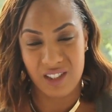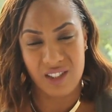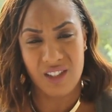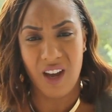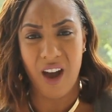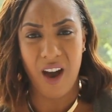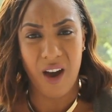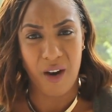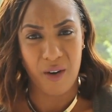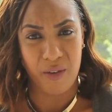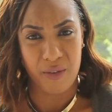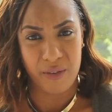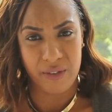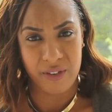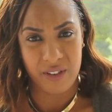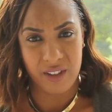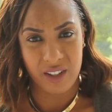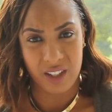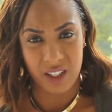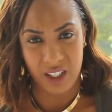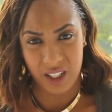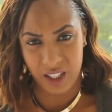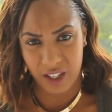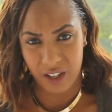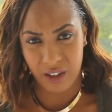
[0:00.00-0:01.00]
tough,
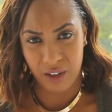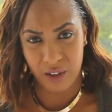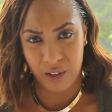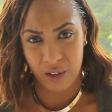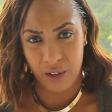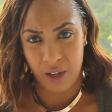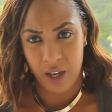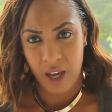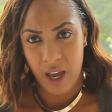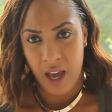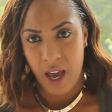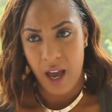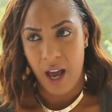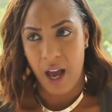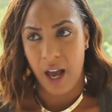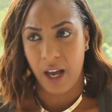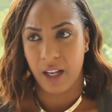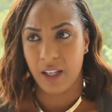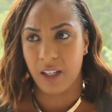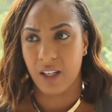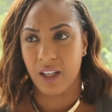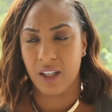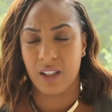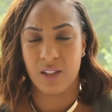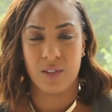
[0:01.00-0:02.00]

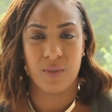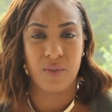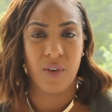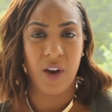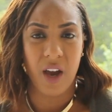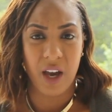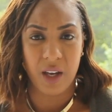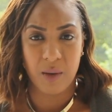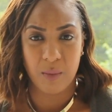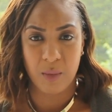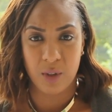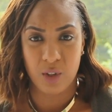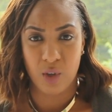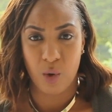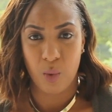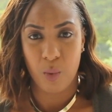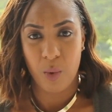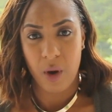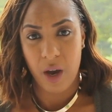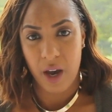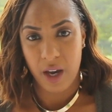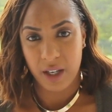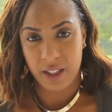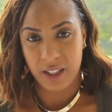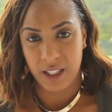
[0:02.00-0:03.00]
and it's fine when you're
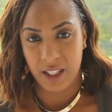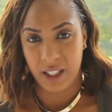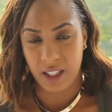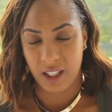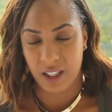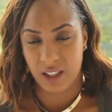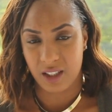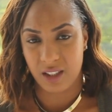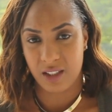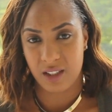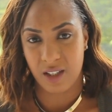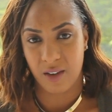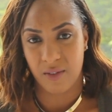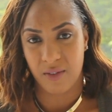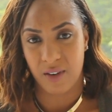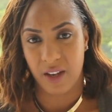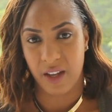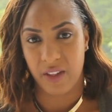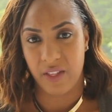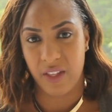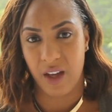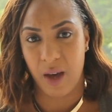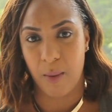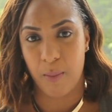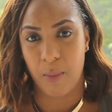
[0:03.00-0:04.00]
working and stuff
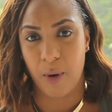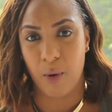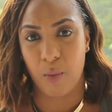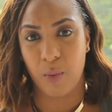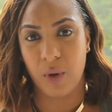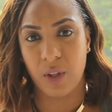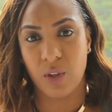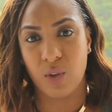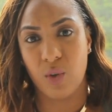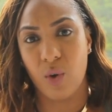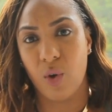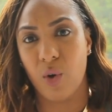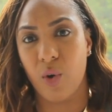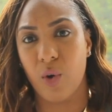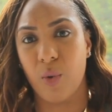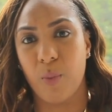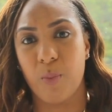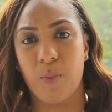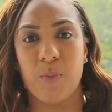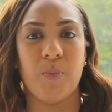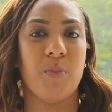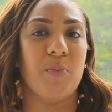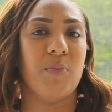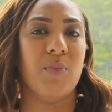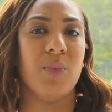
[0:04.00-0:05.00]
like that, but when
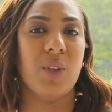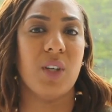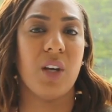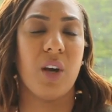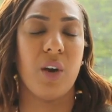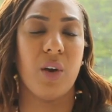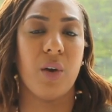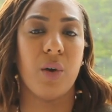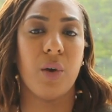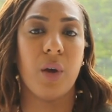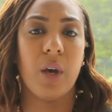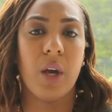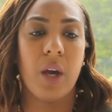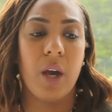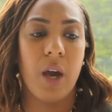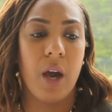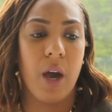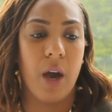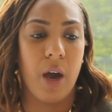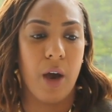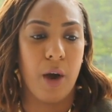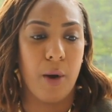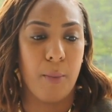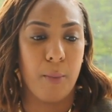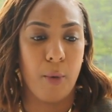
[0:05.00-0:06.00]
you're
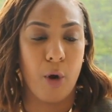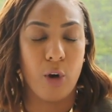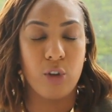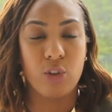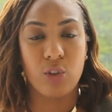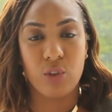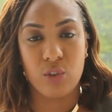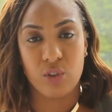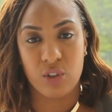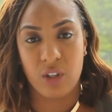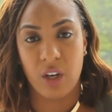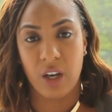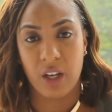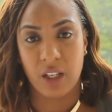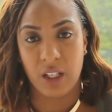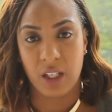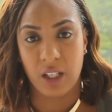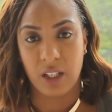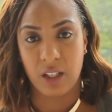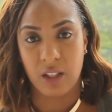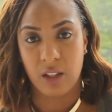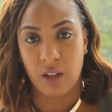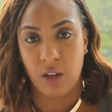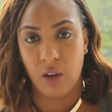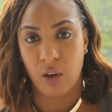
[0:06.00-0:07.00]
on your
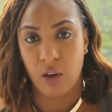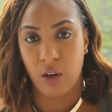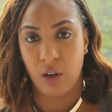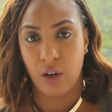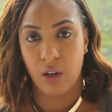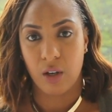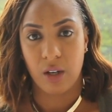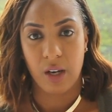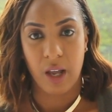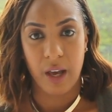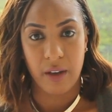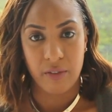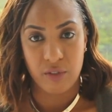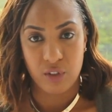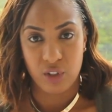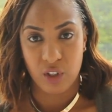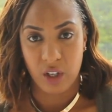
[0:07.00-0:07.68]
journey, life